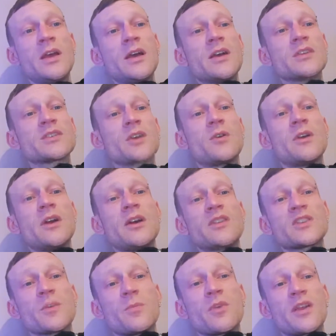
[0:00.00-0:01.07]
So
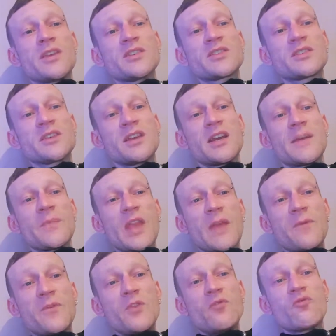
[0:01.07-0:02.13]
to be honest, yeah,
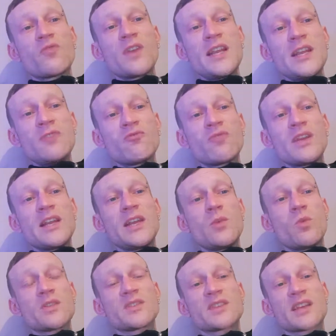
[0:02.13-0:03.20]
if you really
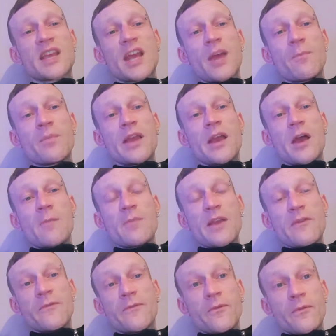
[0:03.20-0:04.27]
want to get a
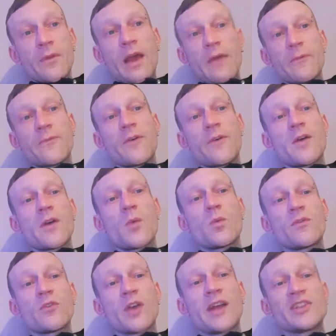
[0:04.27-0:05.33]
bit like further
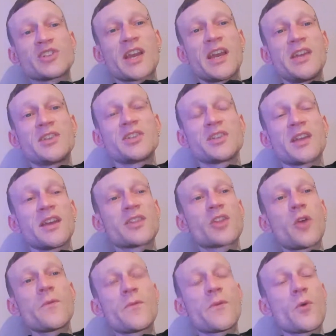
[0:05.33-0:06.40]
with your education, yeah,
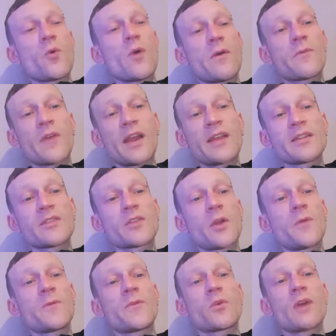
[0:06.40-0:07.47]
don't feel afraid.
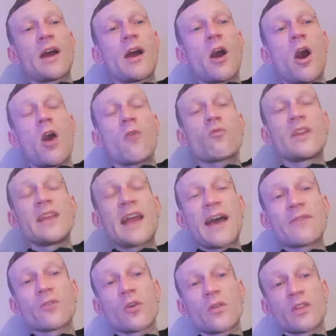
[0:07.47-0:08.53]
Don't feel like, oh, I really
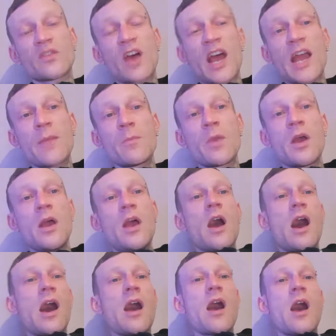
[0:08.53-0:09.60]
haven't got the time.
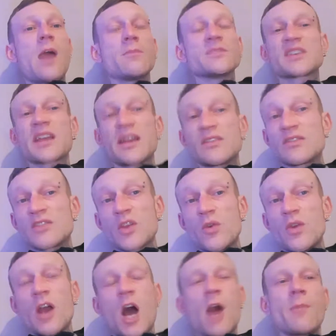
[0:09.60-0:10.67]
I'm scared to do
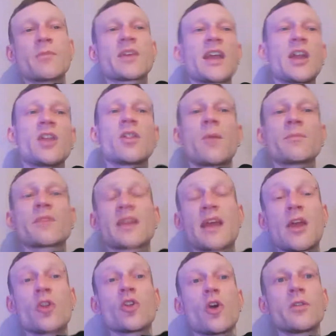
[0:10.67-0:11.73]
it. I'm
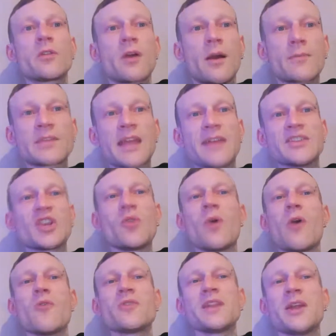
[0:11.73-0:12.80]
getting too
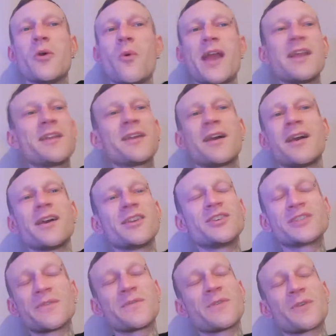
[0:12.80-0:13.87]
old in a way. Nah, you
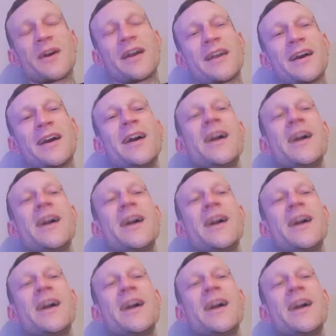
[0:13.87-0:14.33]
shouldn't feel like that.